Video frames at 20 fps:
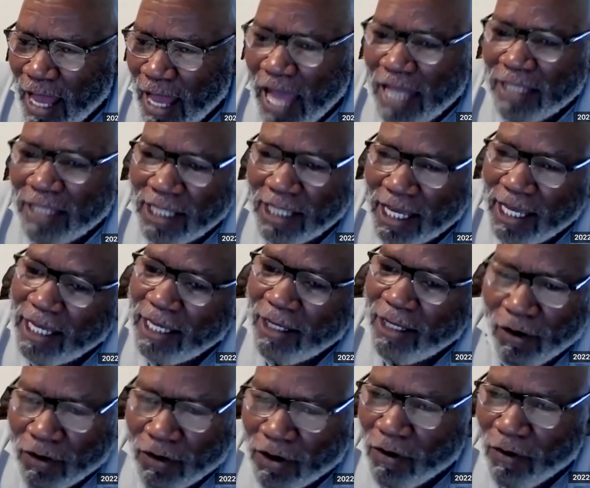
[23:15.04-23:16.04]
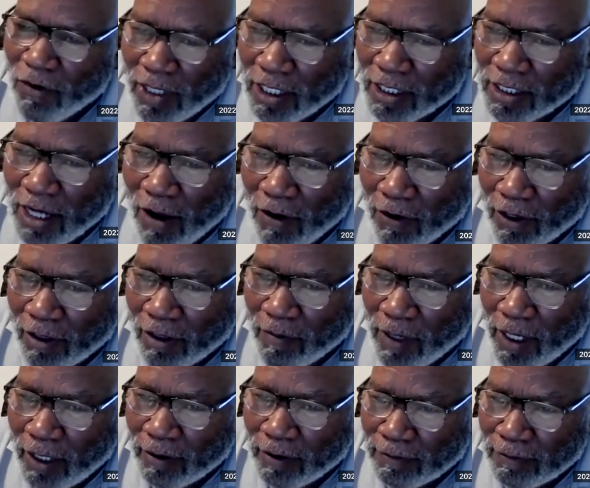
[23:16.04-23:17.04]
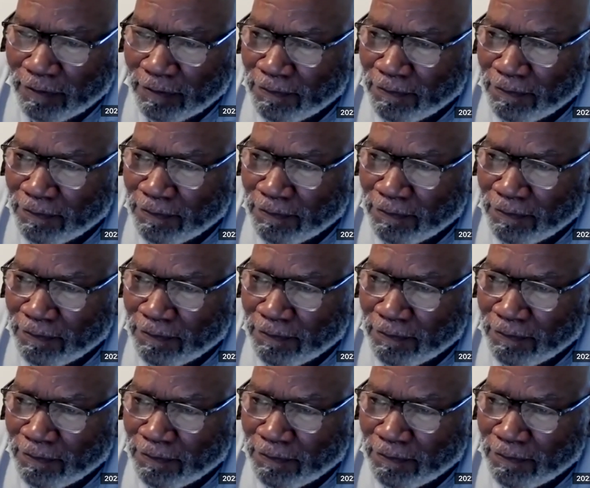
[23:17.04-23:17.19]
I say he don't know what he's talking about.